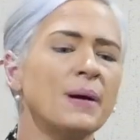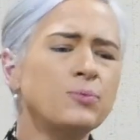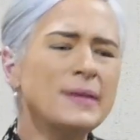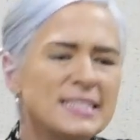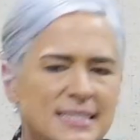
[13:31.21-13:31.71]

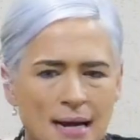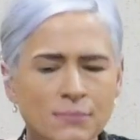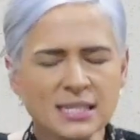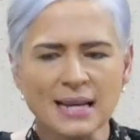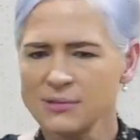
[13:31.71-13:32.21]
But we
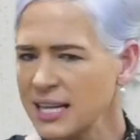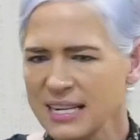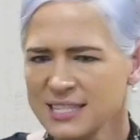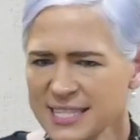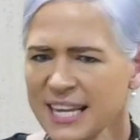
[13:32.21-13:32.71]
sometimes,
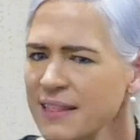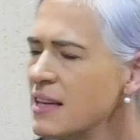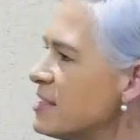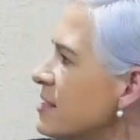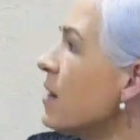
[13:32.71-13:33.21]
and I see
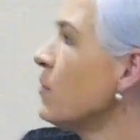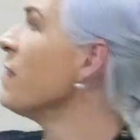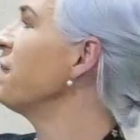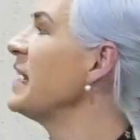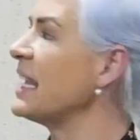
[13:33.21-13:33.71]
this
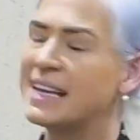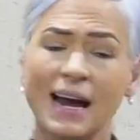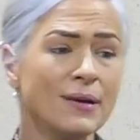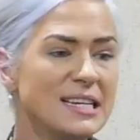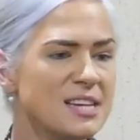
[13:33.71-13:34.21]
so often,
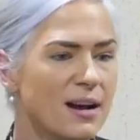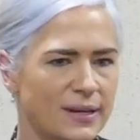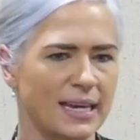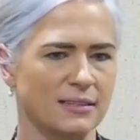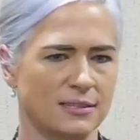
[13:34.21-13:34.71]
encourage
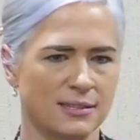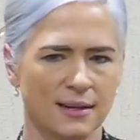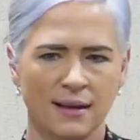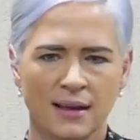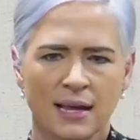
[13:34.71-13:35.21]
our kids.